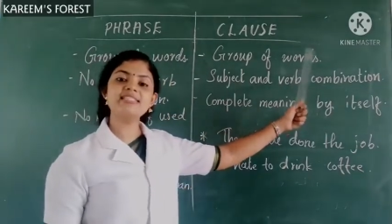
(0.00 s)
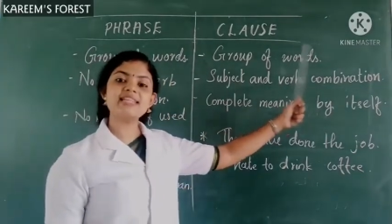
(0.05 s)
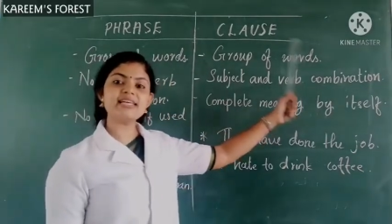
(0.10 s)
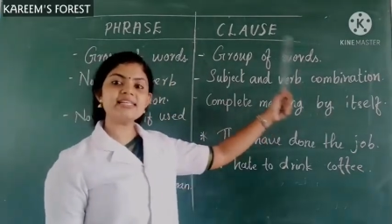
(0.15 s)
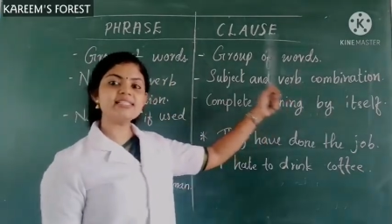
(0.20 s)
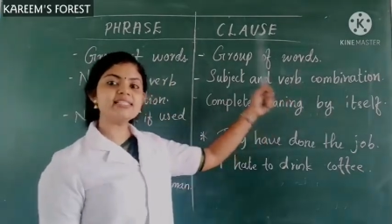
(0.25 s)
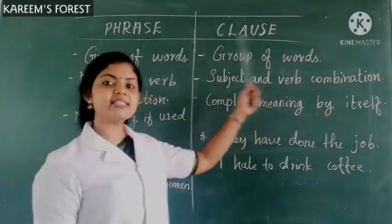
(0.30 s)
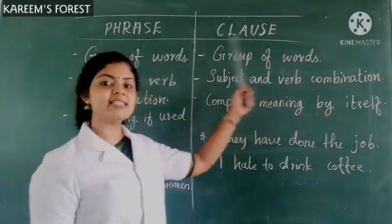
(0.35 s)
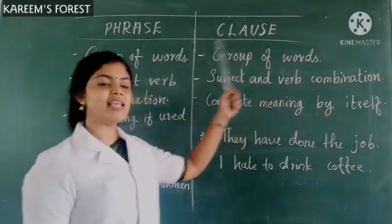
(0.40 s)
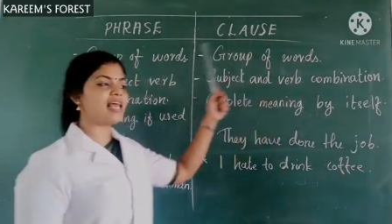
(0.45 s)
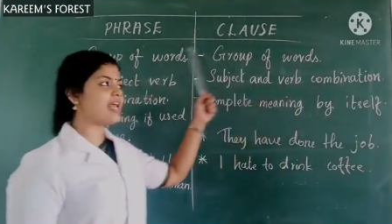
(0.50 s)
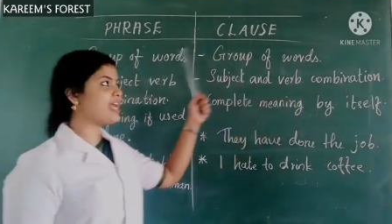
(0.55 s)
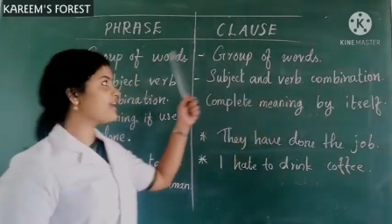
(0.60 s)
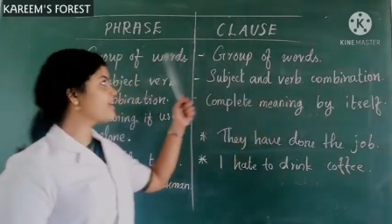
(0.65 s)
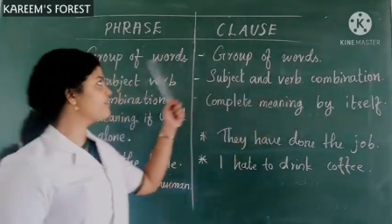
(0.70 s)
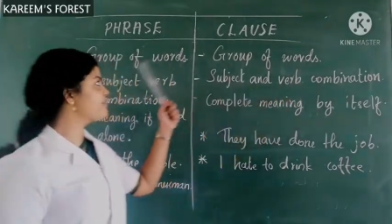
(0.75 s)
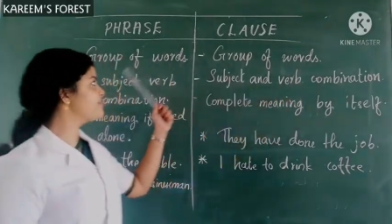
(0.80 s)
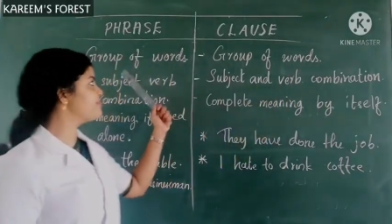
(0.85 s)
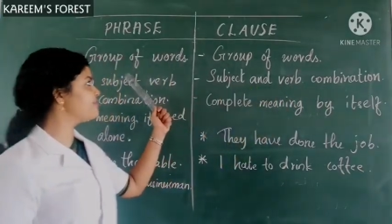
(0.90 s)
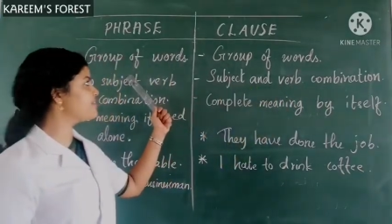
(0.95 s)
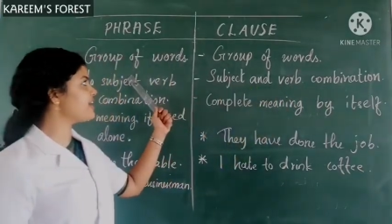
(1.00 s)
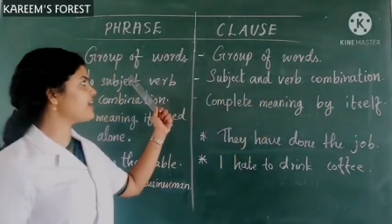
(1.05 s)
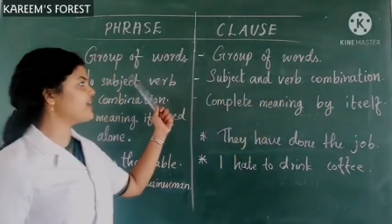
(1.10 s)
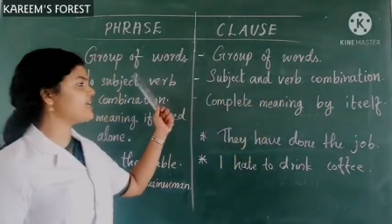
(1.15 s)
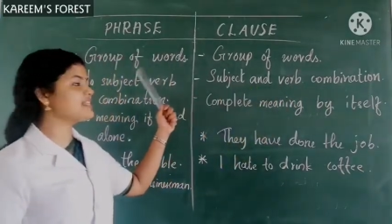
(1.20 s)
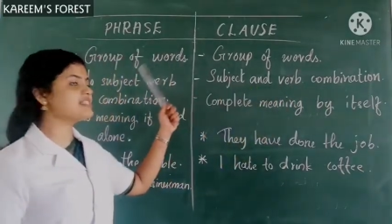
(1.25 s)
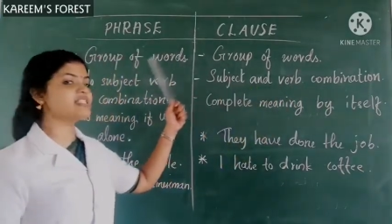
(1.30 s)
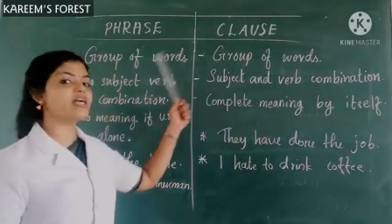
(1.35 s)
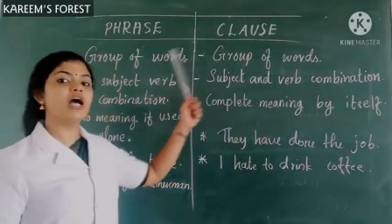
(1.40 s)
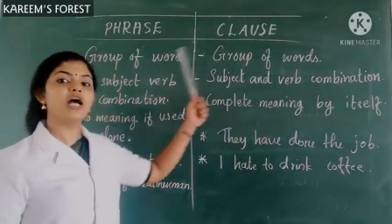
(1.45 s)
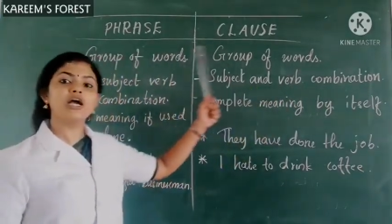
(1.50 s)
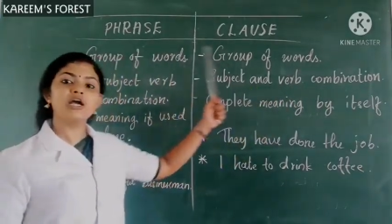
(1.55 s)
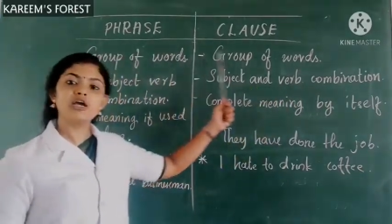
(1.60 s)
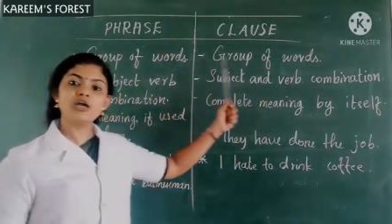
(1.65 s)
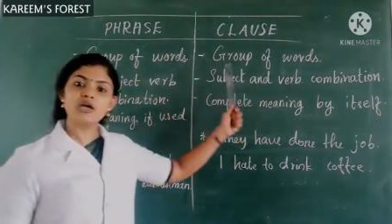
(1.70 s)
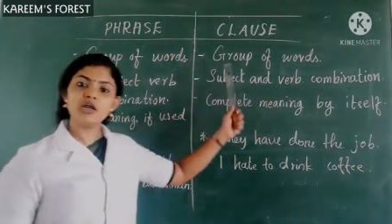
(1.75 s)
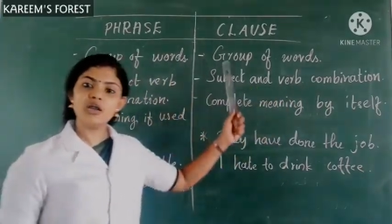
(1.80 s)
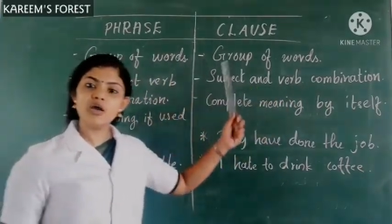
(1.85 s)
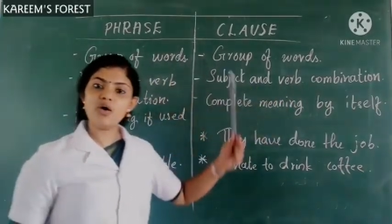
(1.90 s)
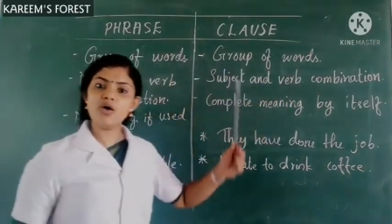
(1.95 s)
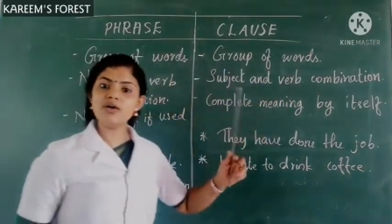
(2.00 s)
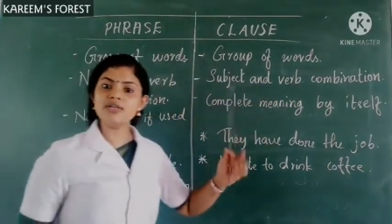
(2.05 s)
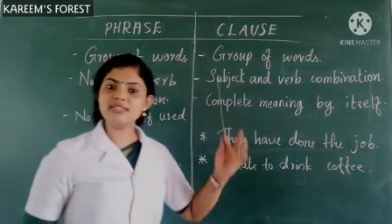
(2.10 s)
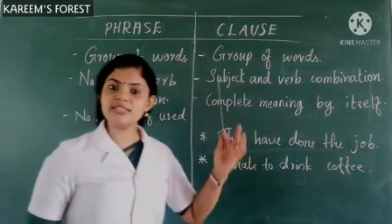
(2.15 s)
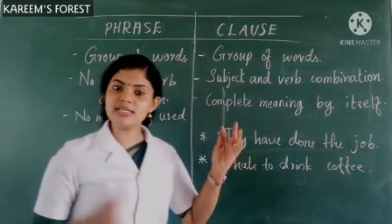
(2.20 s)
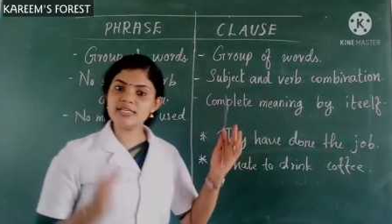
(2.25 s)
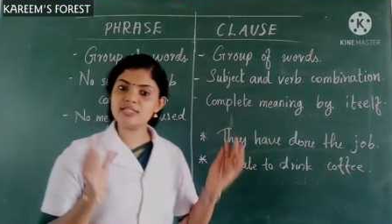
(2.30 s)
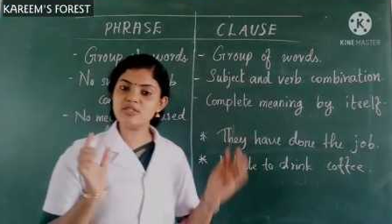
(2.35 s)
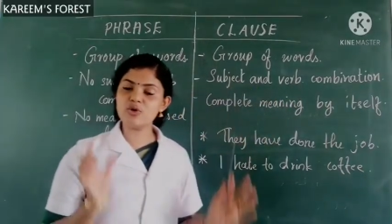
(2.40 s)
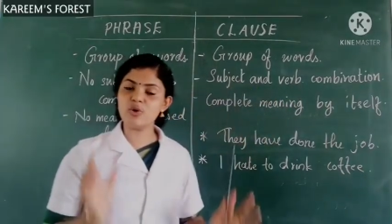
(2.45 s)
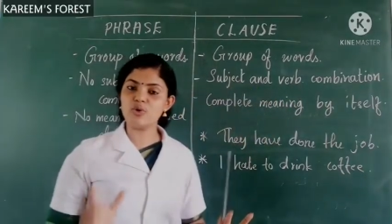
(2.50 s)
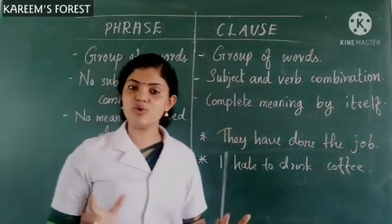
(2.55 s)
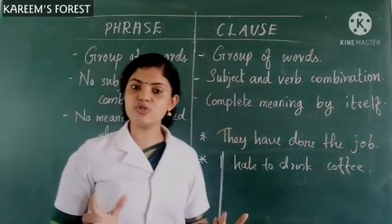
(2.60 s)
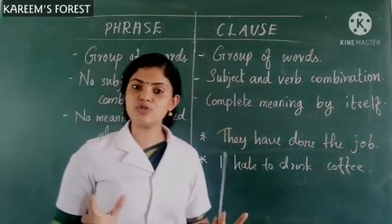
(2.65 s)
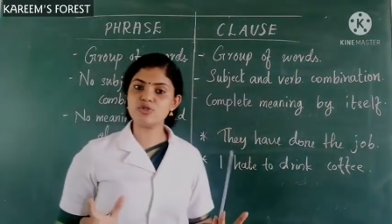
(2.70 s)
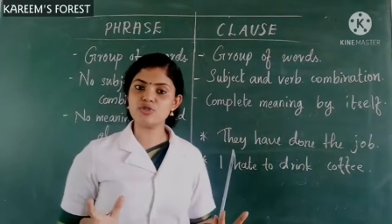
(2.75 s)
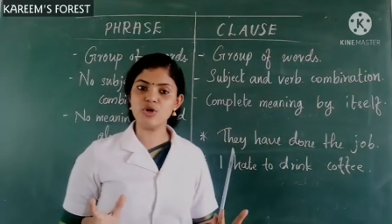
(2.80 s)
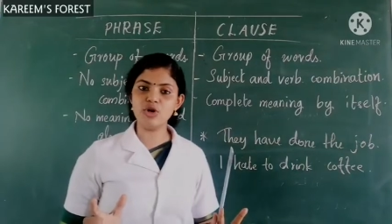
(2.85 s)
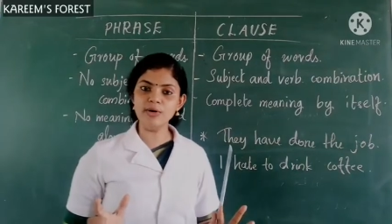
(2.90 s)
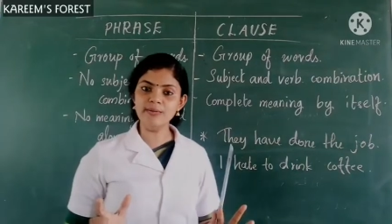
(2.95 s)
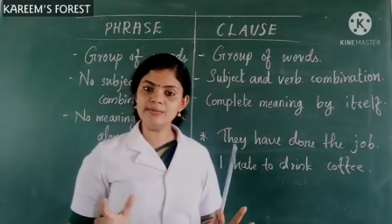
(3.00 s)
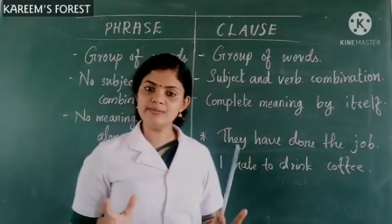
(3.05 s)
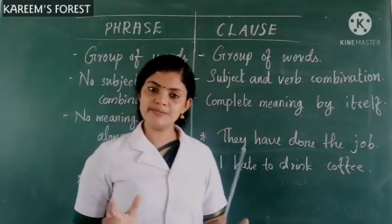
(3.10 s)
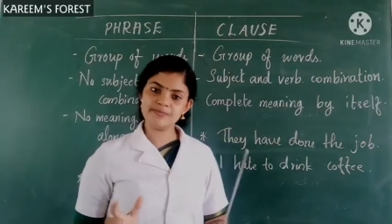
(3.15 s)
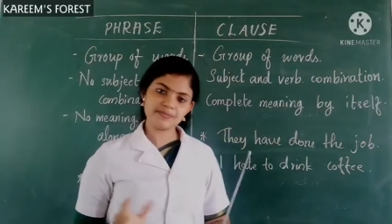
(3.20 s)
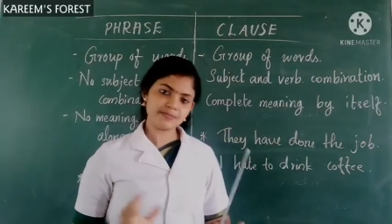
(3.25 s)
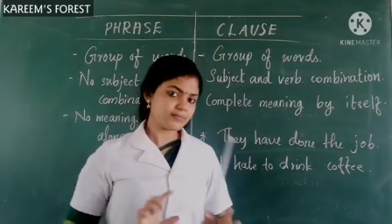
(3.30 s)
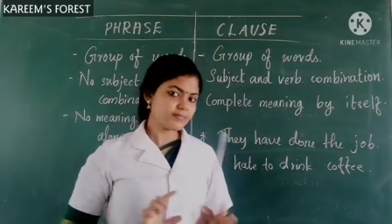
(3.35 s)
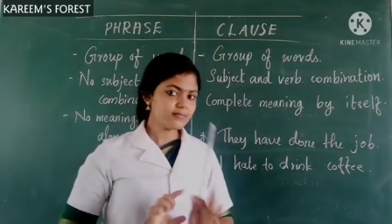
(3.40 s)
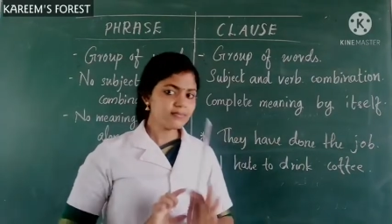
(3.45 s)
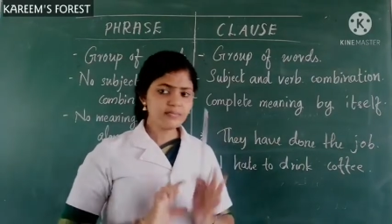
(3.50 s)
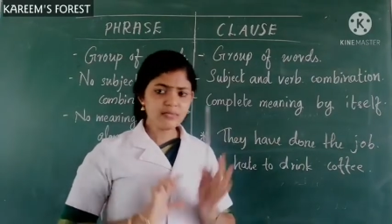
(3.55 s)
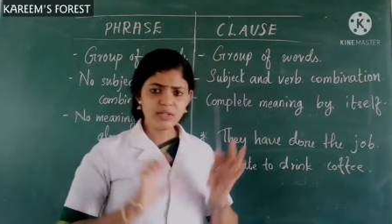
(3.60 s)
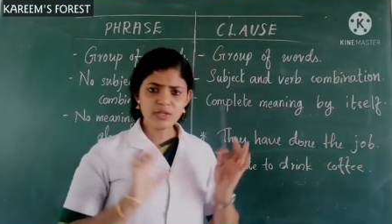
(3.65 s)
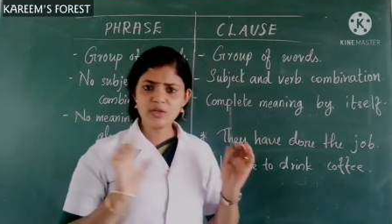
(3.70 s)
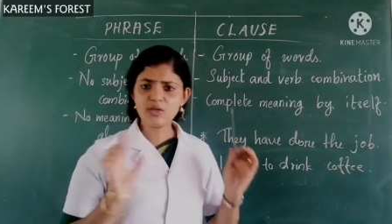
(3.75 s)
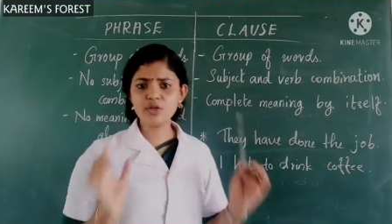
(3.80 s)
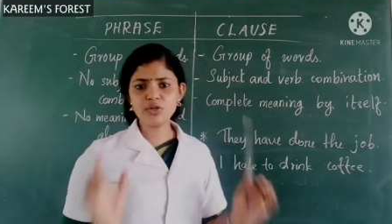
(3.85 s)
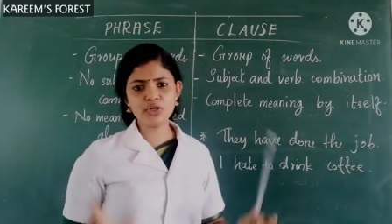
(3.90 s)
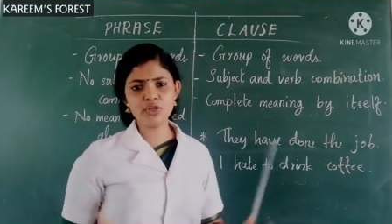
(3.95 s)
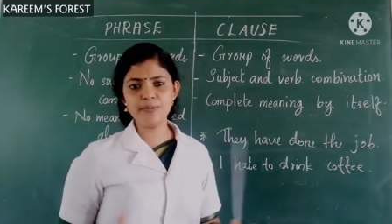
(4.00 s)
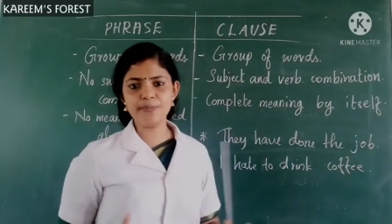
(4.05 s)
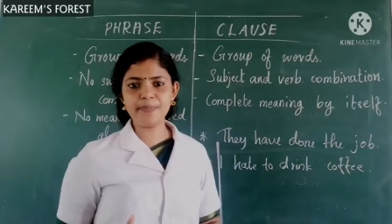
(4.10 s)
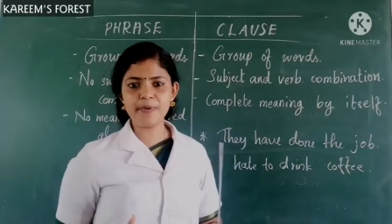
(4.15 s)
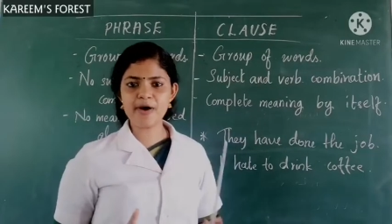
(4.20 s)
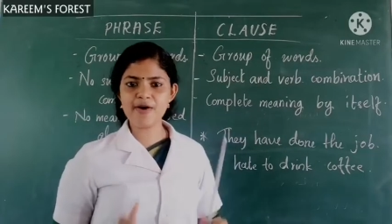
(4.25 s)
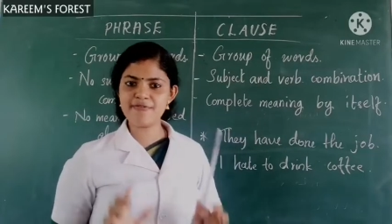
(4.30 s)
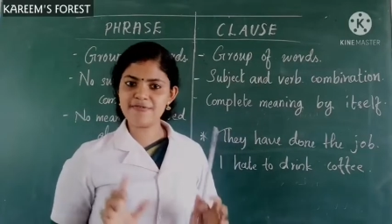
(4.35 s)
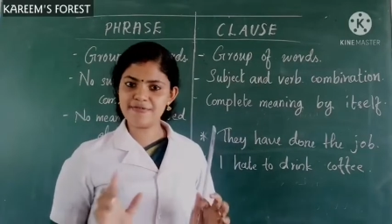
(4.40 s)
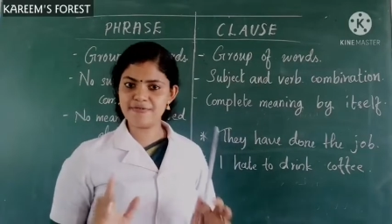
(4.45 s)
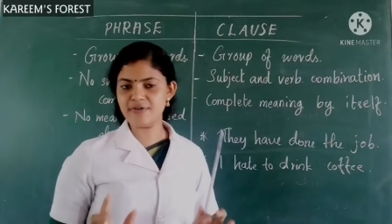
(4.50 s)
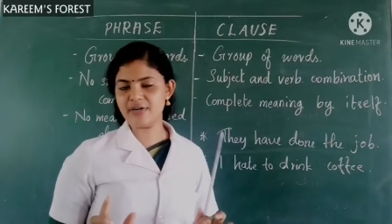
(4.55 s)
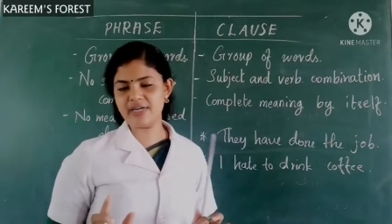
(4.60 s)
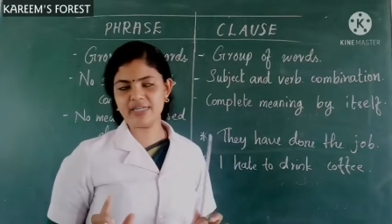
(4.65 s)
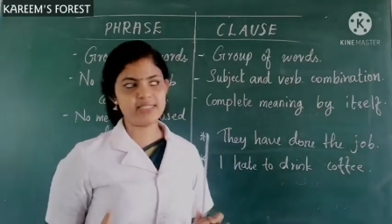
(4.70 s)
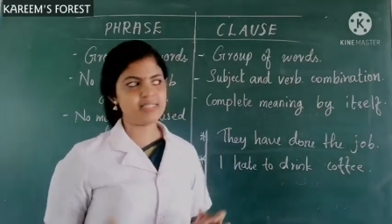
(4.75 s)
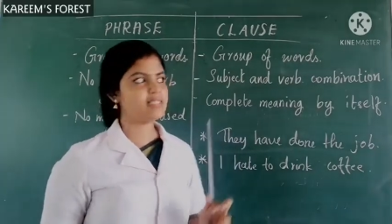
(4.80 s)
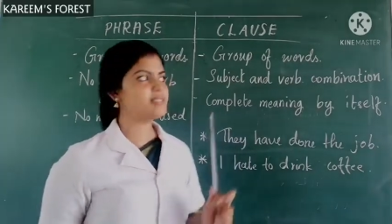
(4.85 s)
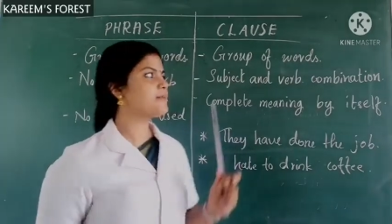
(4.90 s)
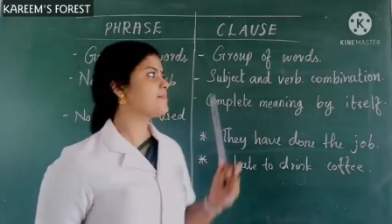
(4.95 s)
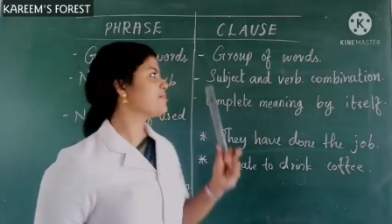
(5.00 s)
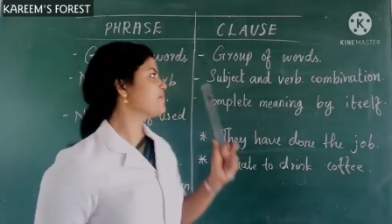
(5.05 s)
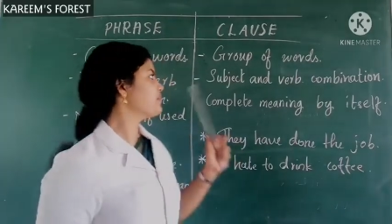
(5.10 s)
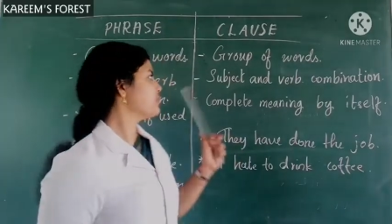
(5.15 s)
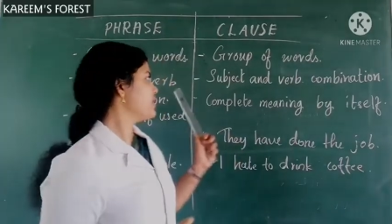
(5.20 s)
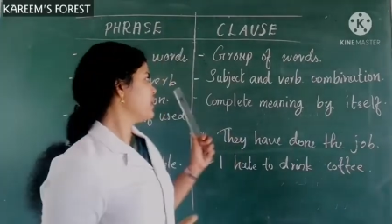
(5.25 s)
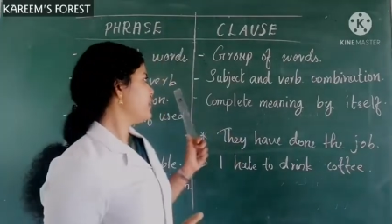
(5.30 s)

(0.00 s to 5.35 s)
Just like phrase, clause is also group of words.